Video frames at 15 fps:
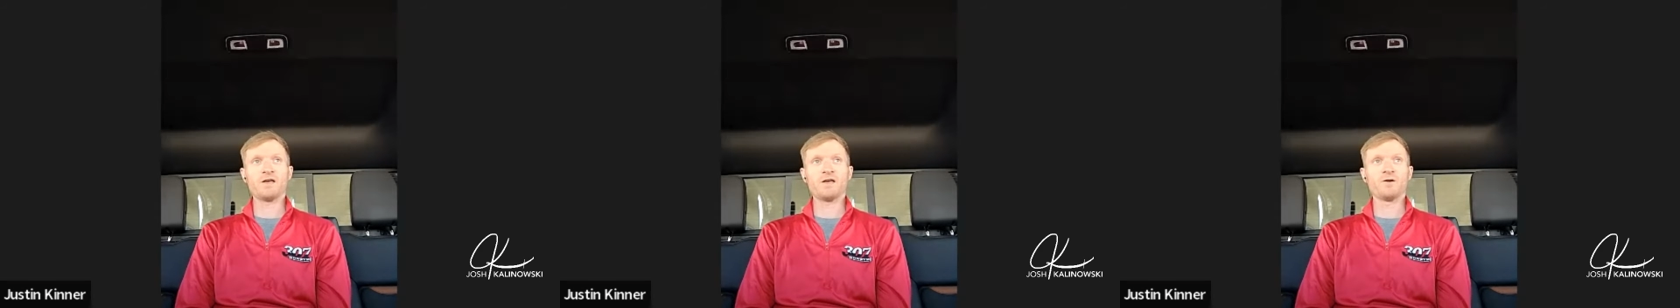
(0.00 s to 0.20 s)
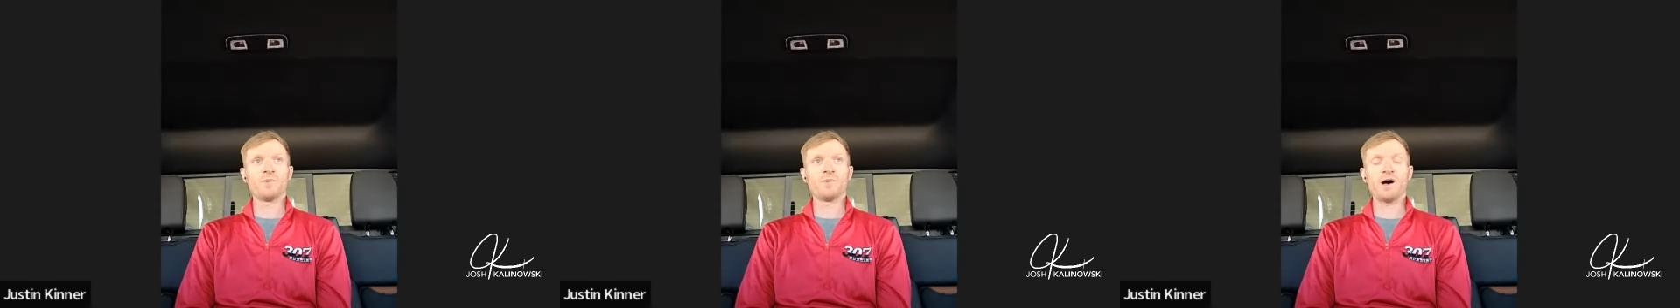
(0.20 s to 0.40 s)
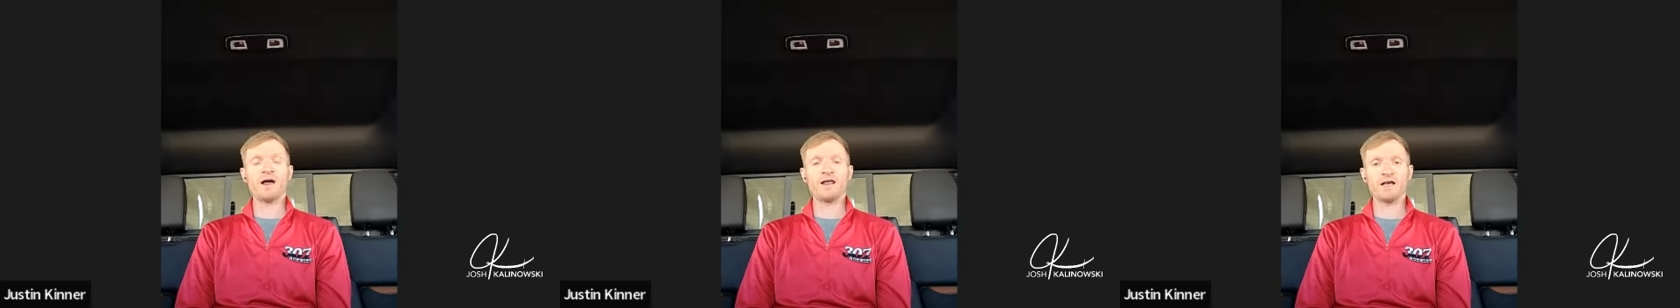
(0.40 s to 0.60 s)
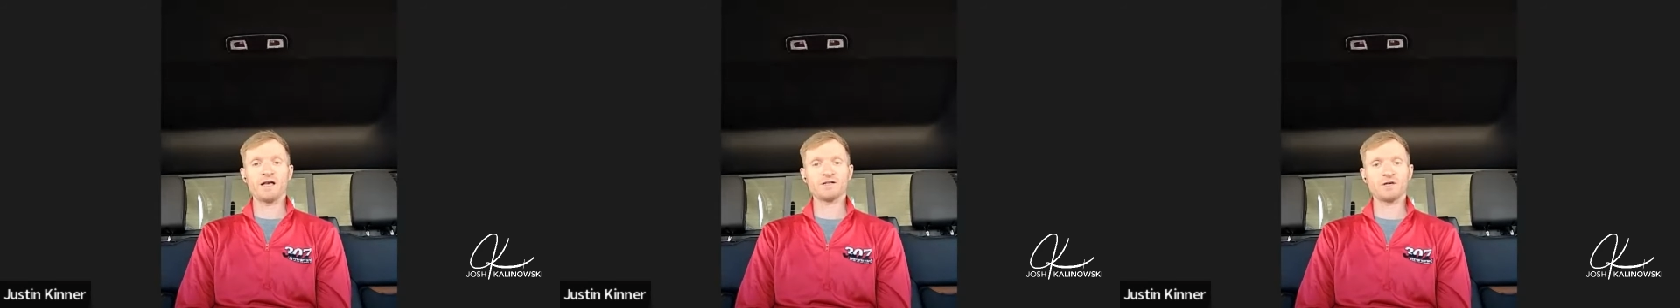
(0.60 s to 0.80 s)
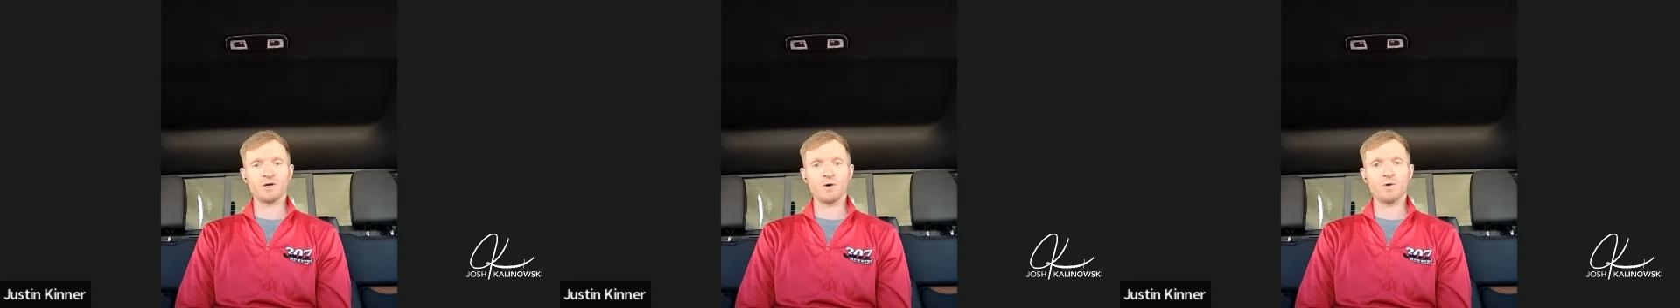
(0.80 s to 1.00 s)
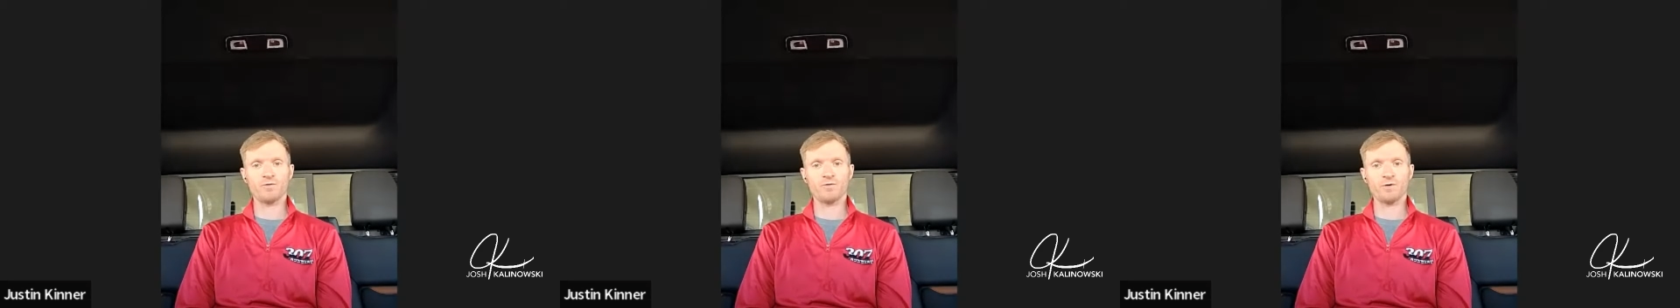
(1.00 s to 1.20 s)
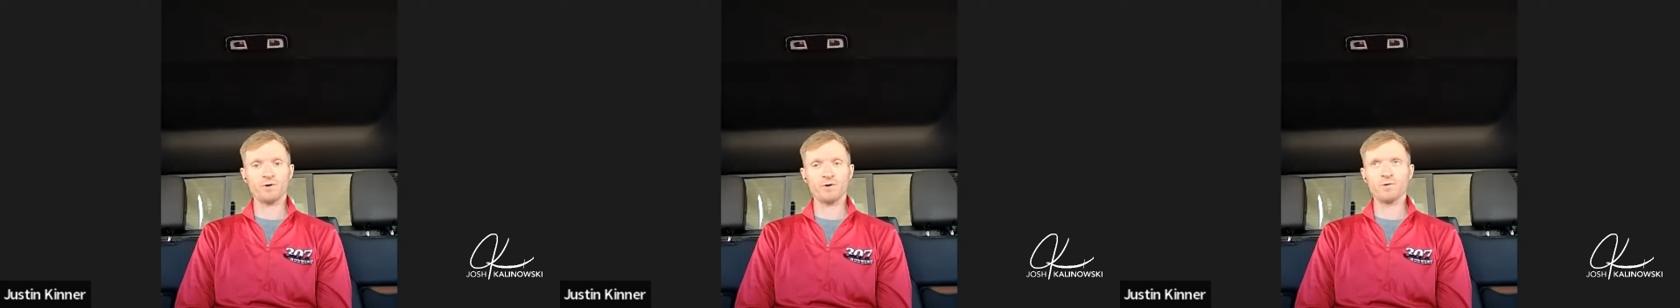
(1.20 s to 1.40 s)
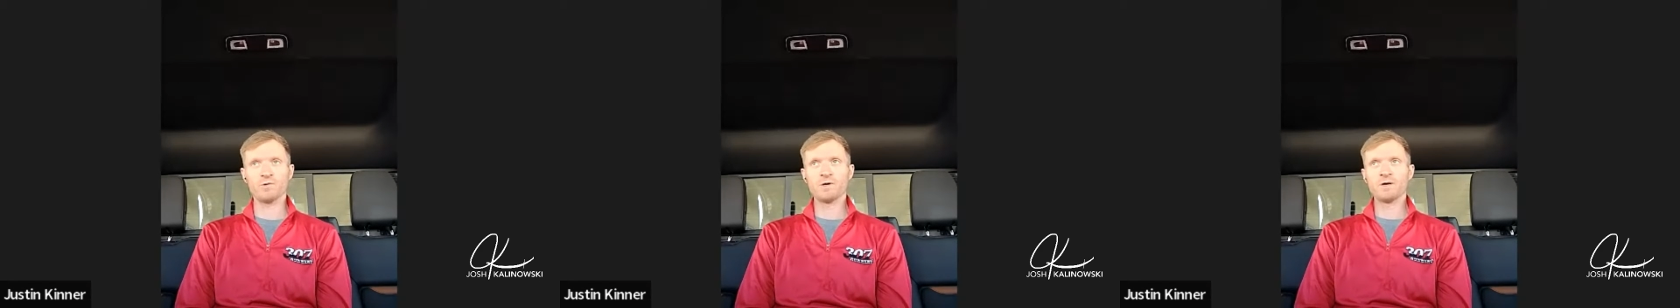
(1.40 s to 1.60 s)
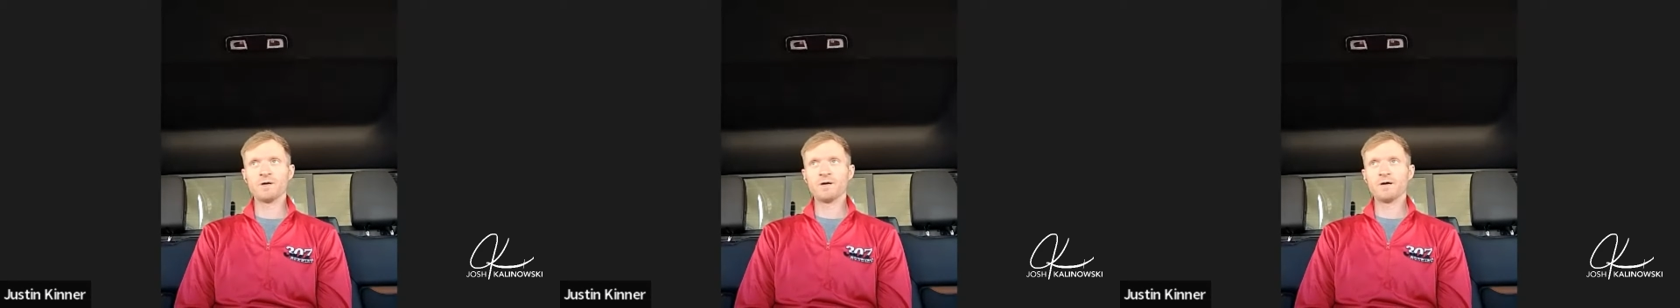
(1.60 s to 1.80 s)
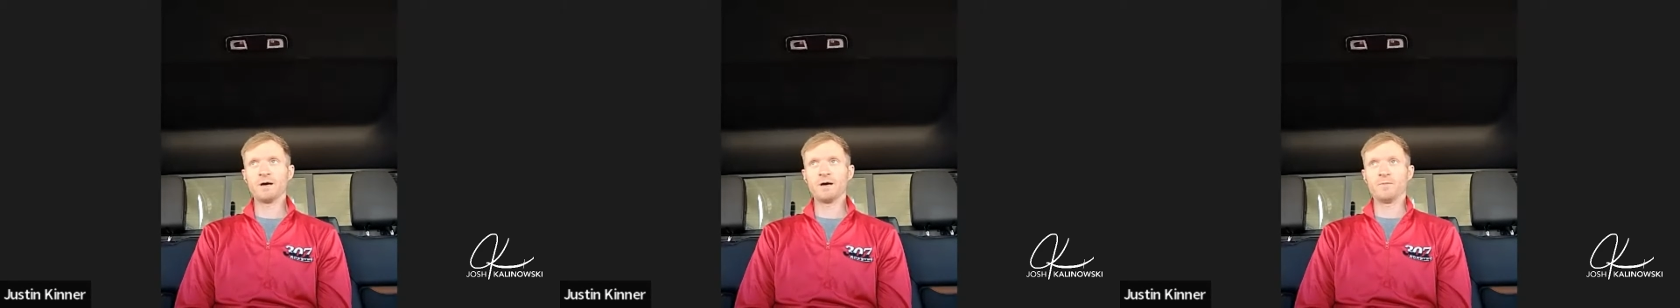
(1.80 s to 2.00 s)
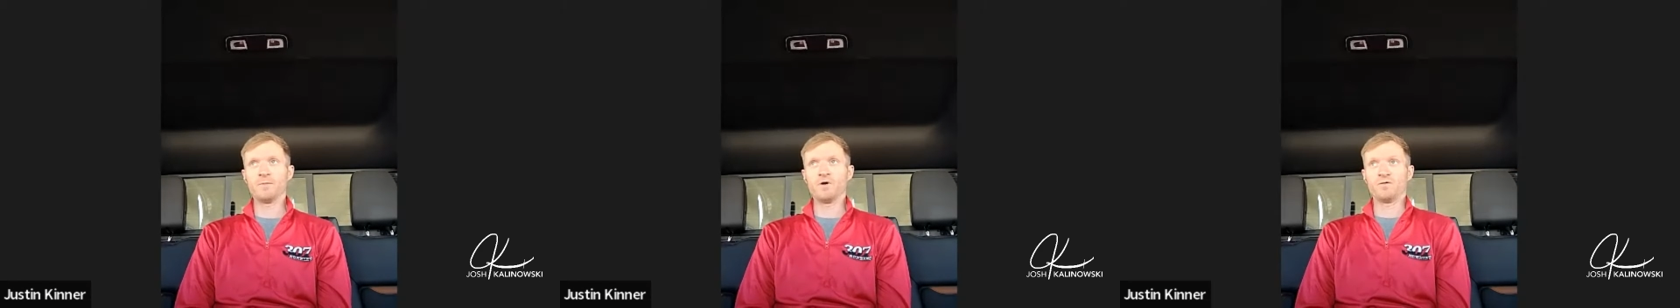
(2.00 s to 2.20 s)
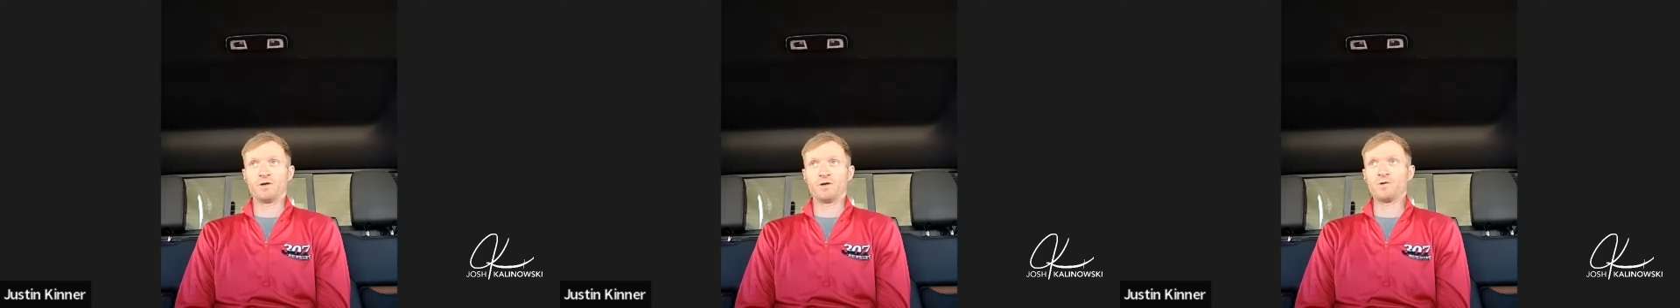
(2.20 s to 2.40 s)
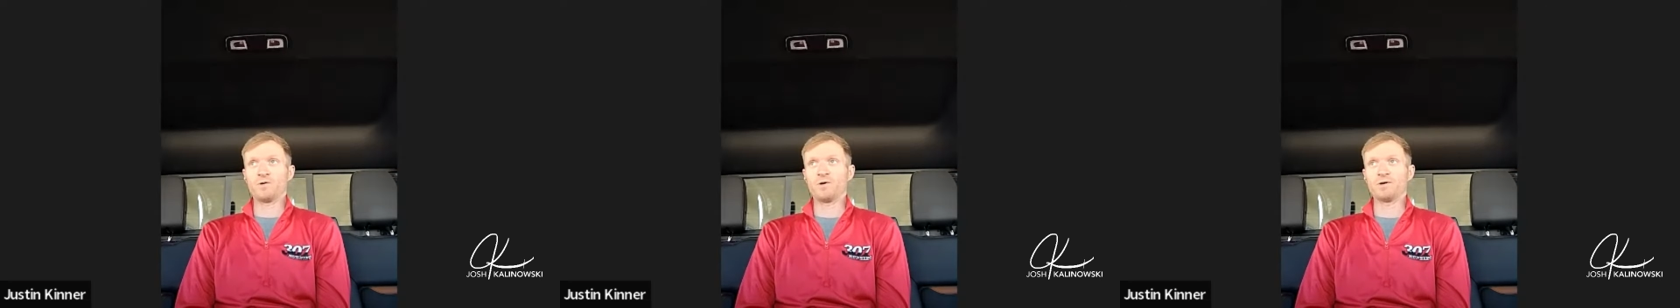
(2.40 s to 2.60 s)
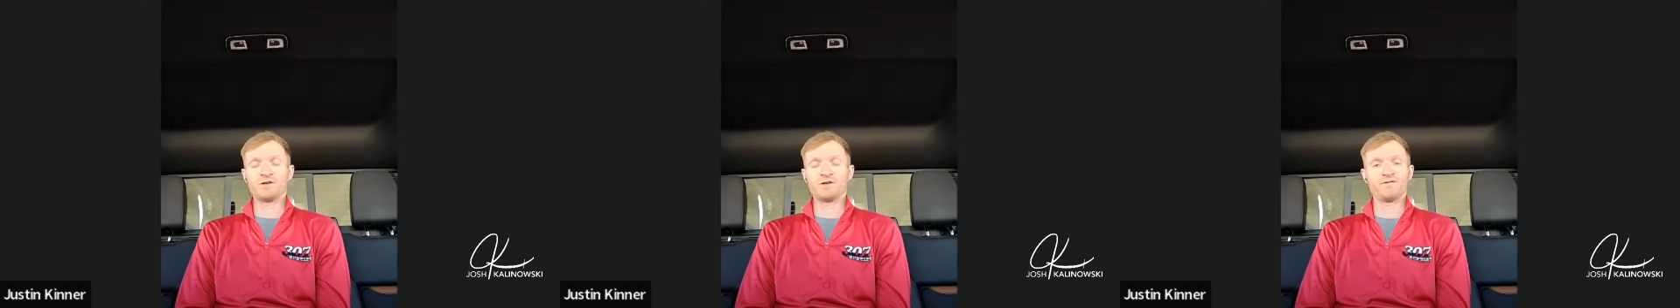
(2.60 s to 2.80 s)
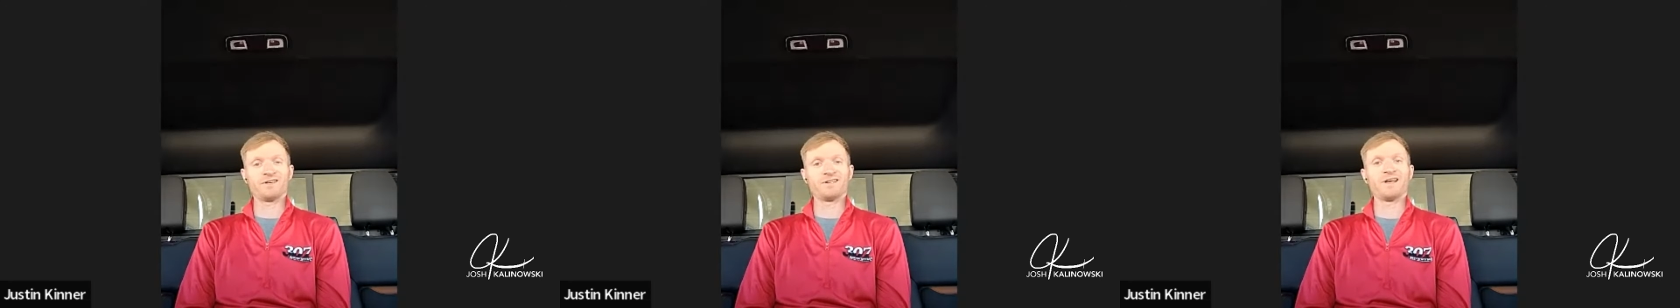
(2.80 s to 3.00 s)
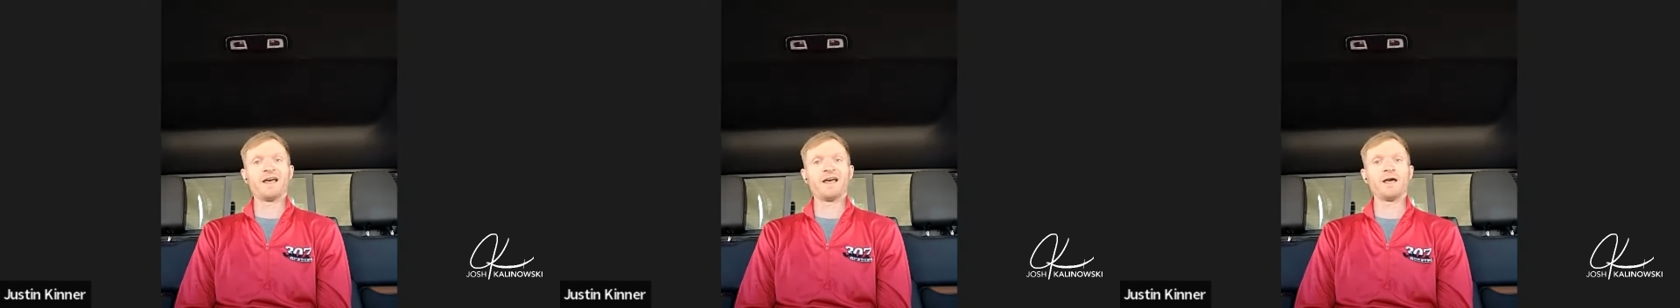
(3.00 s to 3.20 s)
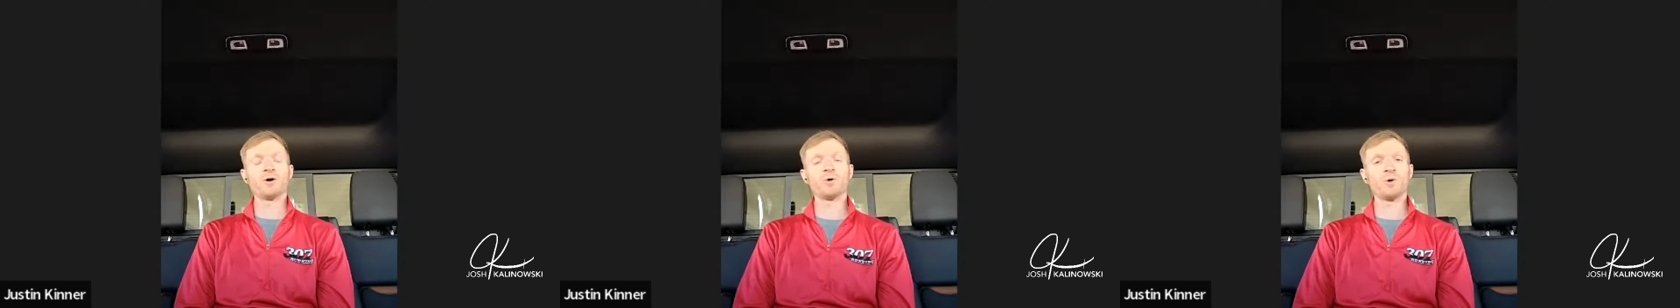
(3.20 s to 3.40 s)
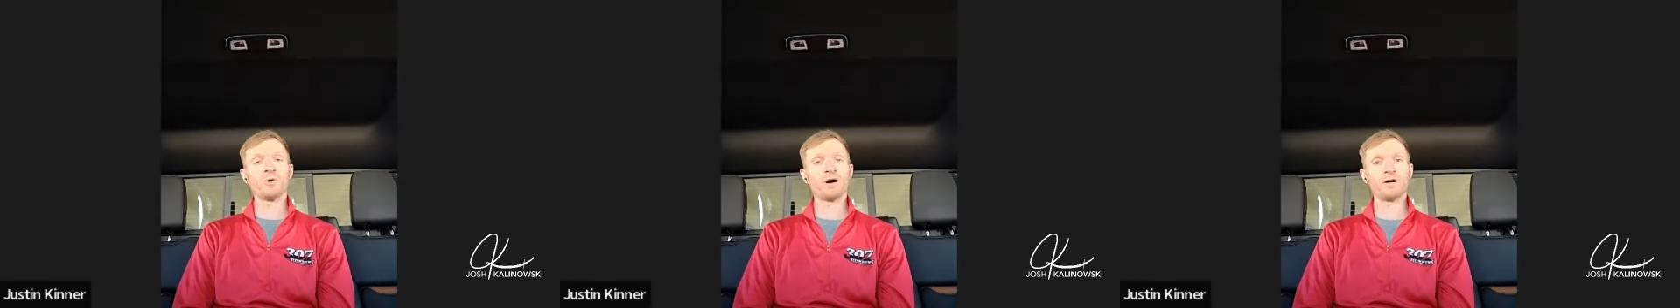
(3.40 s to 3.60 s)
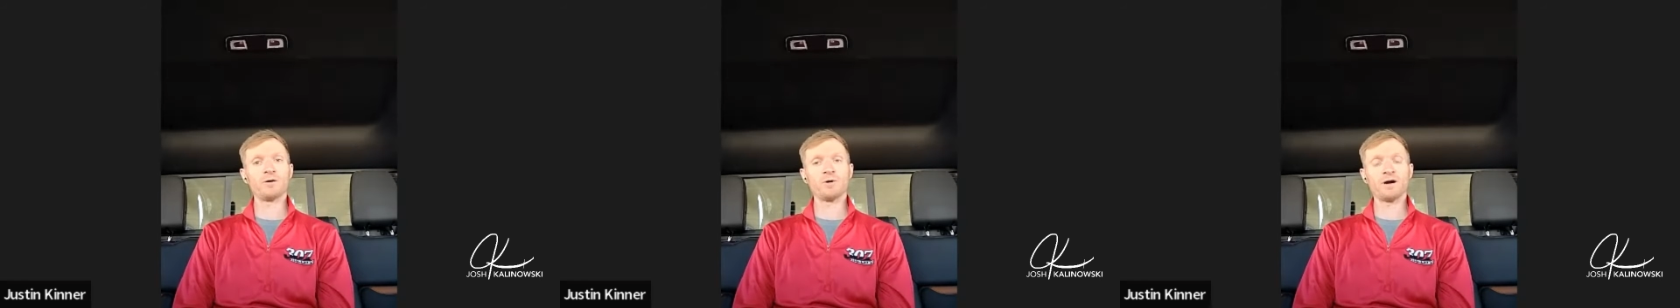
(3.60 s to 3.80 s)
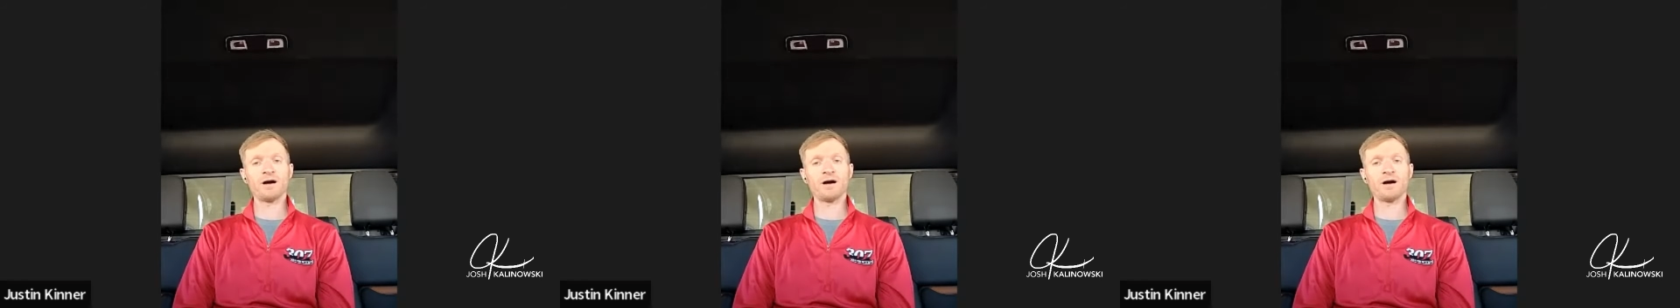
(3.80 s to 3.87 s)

your body has to go through over the course of a day or